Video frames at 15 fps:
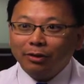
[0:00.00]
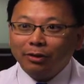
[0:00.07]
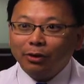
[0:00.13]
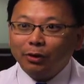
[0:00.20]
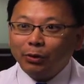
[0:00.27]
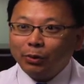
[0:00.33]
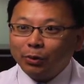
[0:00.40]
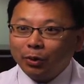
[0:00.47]

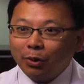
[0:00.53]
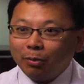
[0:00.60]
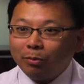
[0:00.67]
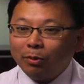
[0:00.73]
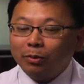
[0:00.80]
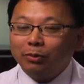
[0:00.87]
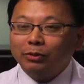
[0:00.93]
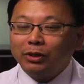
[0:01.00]
your
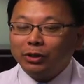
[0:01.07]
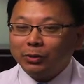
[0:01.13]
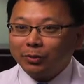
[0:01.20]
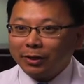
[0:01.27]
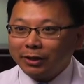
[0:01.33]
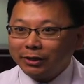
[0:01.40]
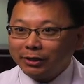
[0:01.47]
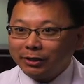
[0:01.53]
normal
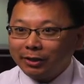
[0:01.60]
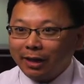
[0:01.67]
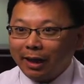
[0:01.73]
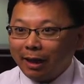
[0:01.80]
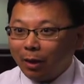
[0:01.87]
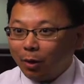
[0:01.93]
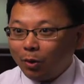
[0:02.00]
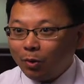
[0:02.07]
situation
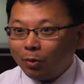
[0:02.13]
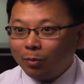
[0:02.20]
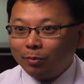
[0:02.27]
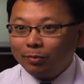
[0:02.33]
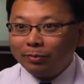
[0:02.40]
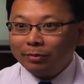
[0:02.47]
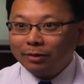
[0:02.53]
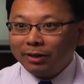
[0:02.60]
at home
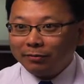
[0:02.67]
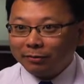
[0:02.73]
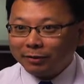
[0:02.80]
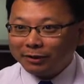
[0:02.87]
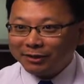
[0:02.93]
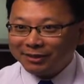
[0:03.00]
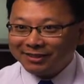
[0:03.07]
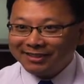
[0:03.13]

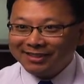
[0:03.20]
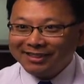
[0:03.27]
differs.